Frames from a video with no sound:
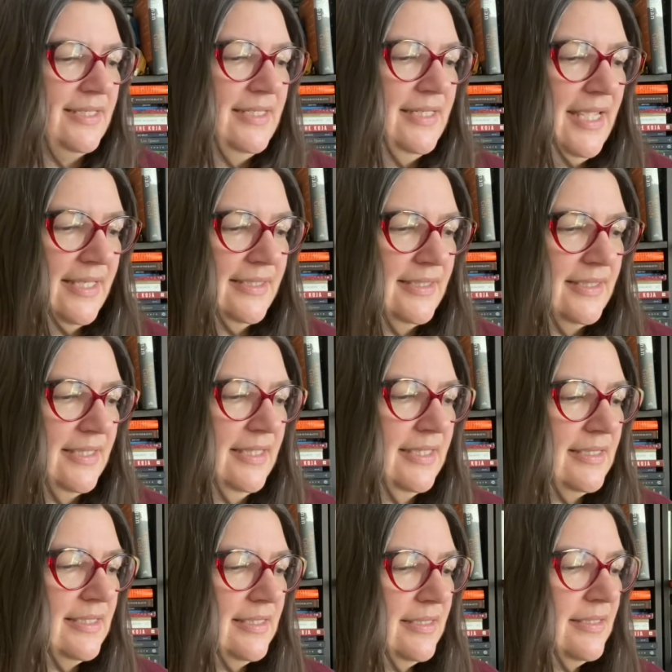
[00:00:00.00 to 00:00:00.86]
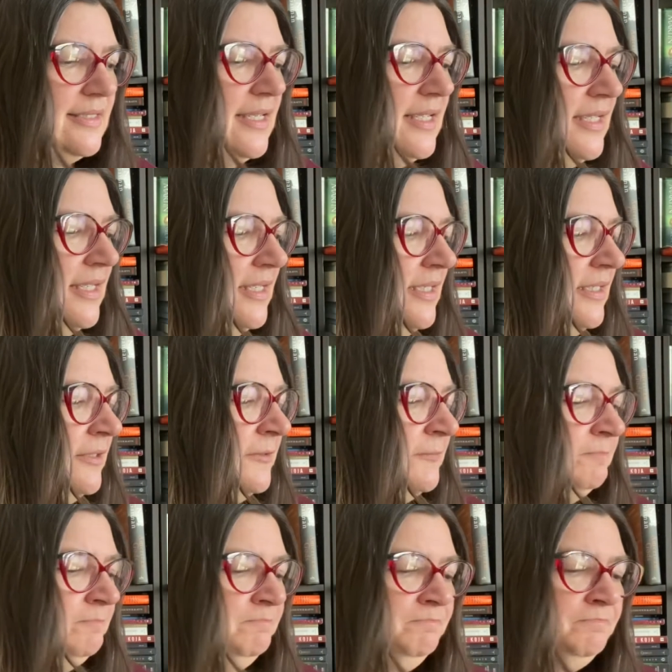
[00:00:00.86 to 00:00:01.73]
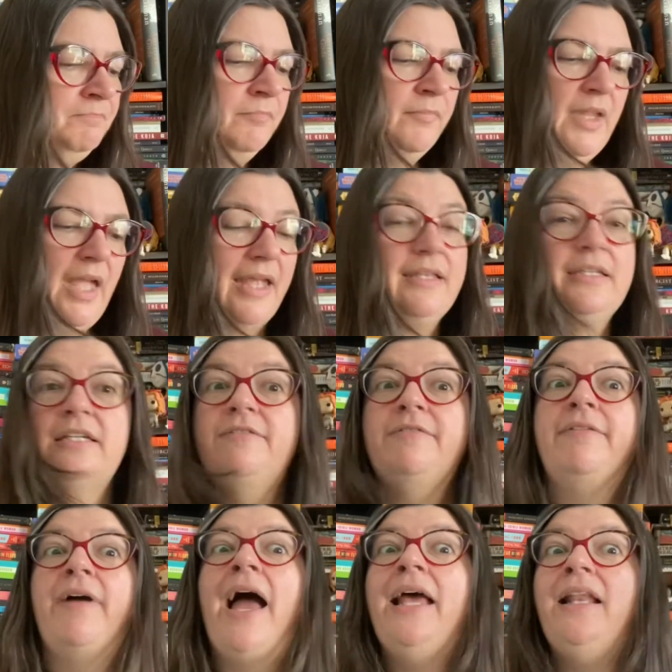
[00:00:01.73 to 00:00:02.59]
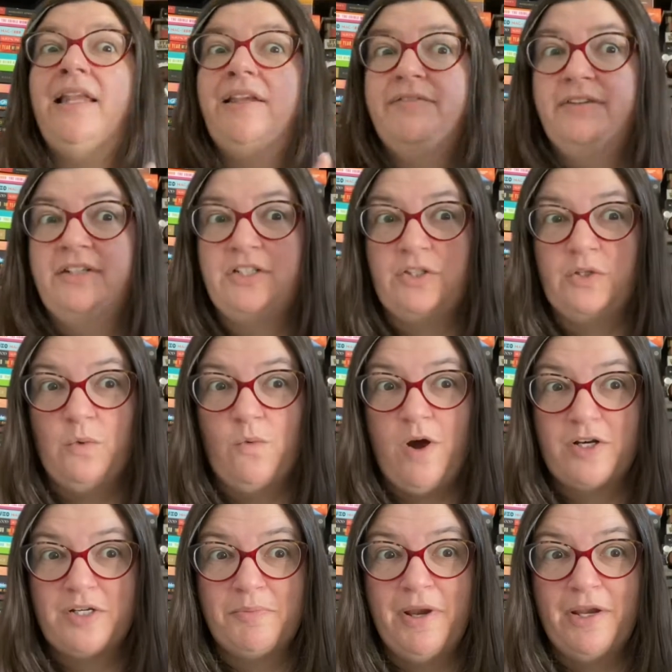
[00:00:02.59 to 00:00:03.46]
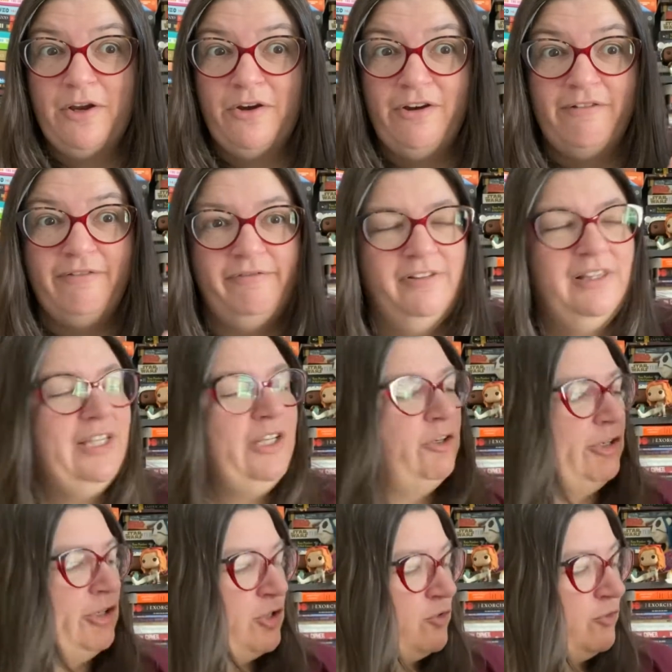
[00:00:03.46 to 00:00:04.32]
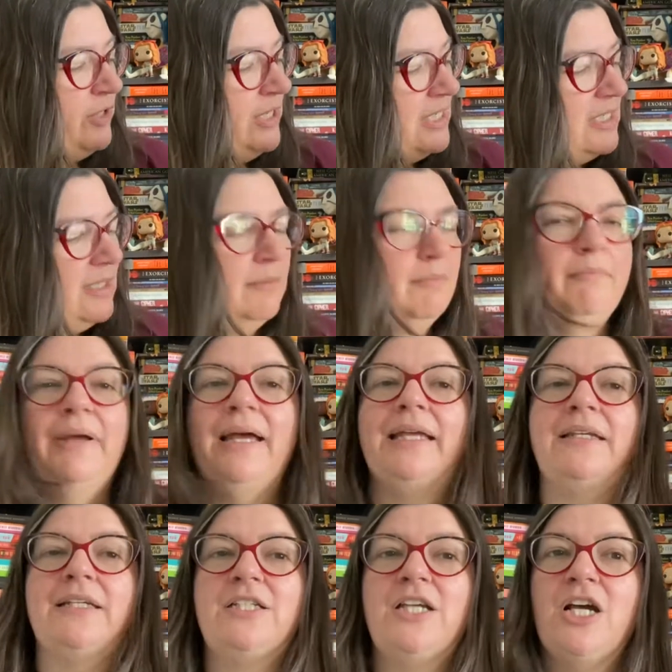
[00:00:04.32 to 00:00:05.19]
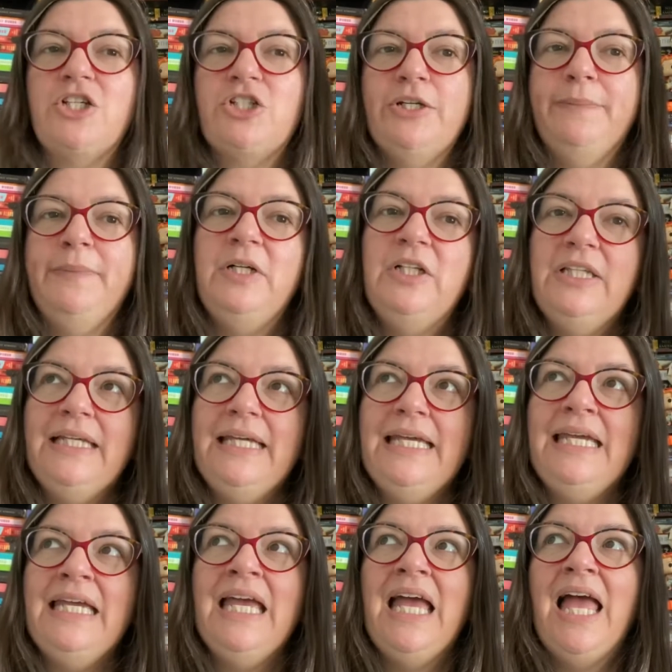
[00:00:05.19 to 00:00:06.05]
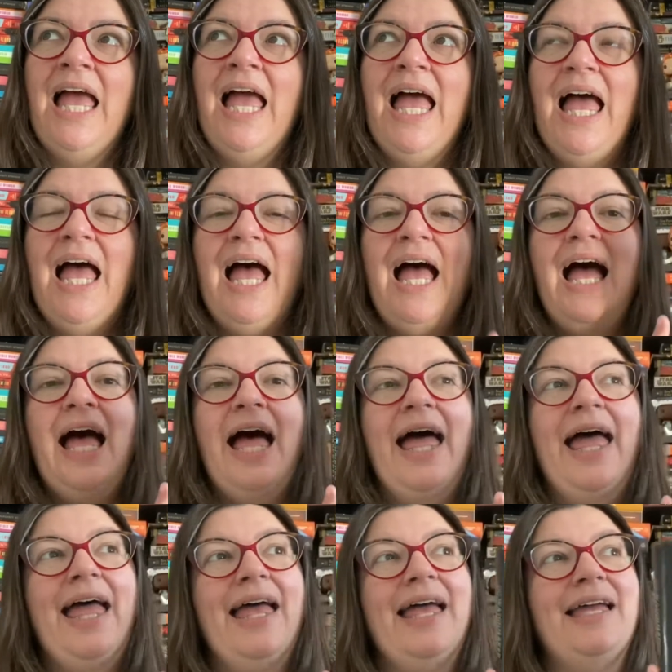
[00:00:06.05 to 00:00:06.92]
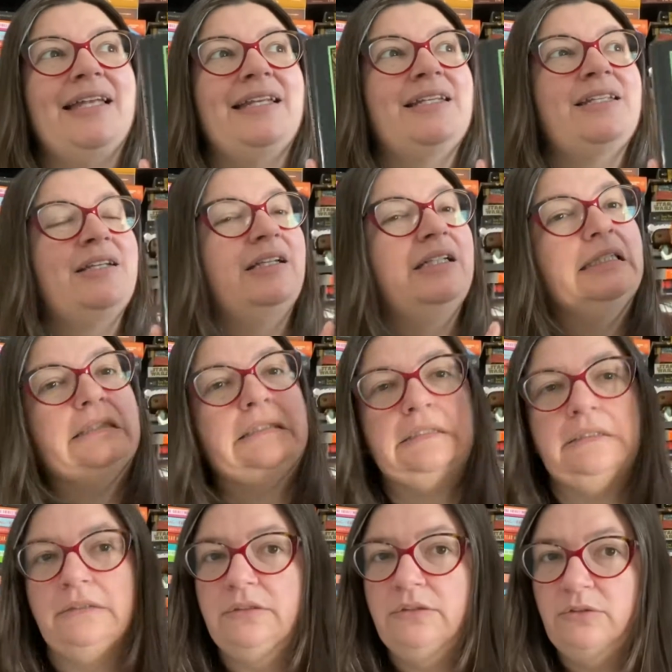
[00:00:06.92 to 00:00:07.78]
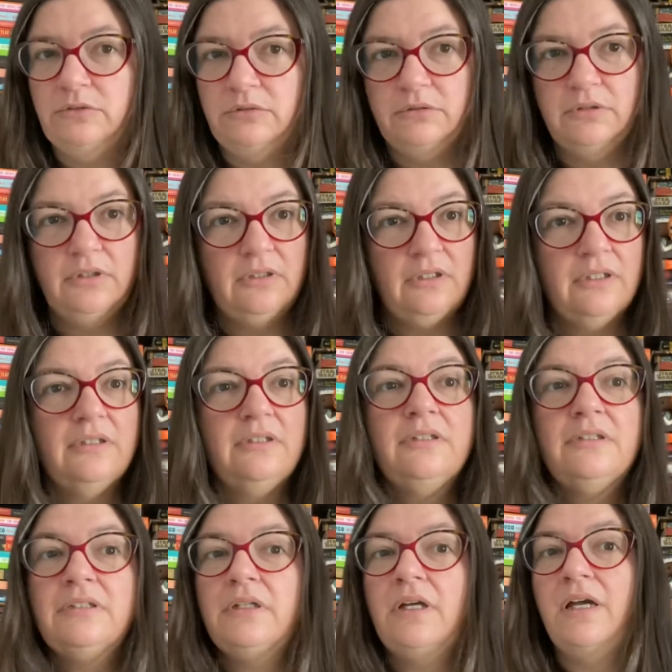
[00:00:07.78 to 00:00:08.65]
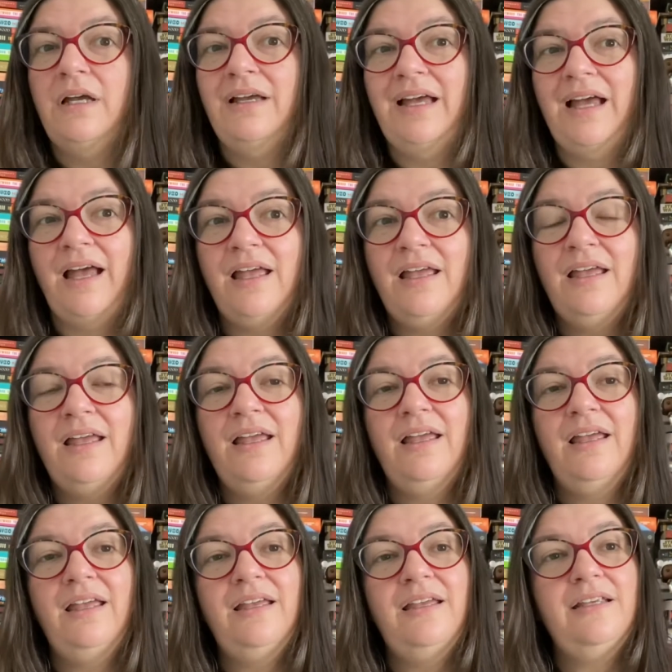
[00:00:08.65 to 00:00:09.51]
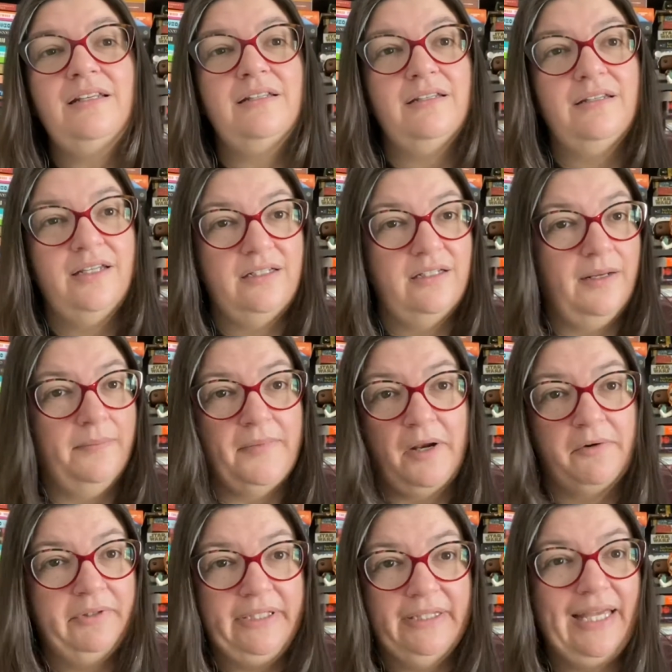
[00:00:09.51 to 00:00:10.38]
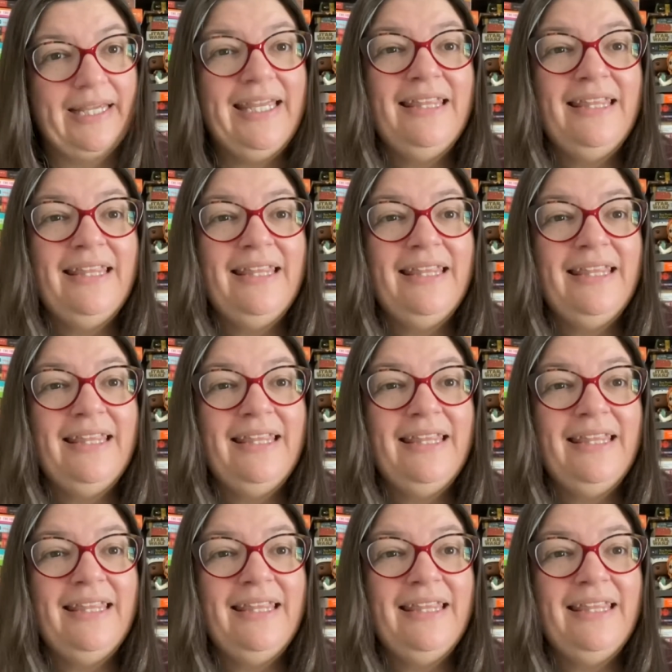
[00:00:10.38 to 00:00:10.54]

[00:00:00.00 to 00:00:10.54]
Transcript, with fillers: Yes, this. I did finally finish The Watchmaker of Filigree Street by Natasha Pulley. And ooh, I ended up not really liking